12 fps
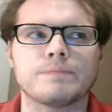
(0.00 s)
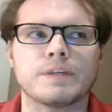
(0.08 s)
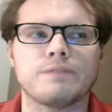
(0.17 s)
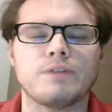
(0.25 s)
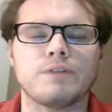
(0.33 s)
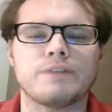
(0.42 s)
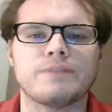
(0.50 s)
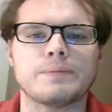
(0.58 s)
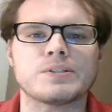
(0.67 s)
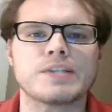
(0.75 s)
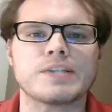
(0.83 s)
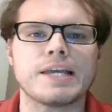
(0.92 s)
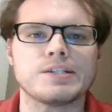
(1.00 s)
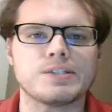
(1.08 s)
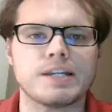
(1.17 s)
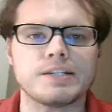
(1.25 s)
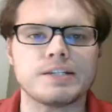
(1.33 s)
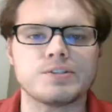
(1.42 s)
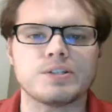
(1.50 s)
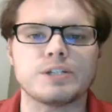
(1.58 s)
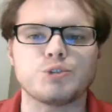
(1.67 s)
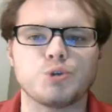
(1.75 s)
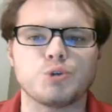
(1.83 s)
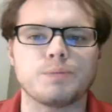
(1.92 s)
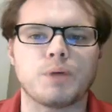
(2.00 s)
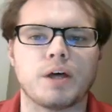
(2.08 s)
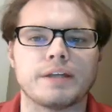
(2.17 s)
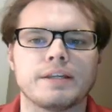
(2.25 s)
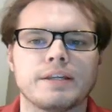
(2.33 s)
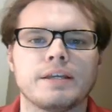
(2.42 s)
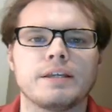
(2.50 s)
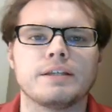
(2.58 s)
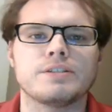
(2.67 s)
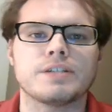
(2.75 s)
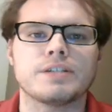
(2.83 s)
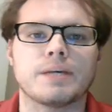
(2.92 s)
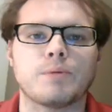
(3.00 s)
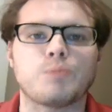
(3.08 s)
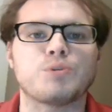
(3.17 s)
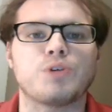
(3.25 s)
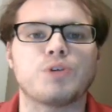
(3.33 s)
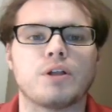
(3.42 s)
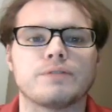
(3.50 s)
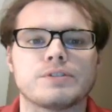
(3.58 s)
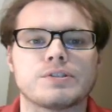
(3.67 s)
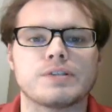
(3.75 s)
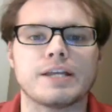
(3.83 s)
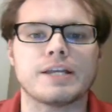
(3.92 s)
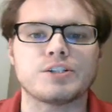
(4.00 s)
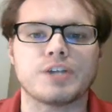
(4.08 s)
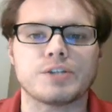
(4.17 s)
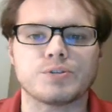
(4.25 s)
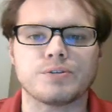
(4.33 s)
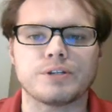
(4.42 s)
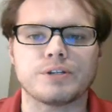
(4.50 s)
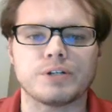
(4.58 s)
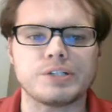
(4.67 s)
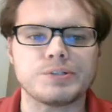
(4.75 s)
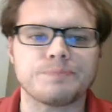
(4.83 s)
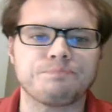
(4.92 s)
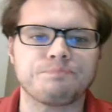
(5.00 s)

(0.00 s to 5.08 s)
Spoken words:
very famous case studies that he drew upon to come up with all of his educational theories.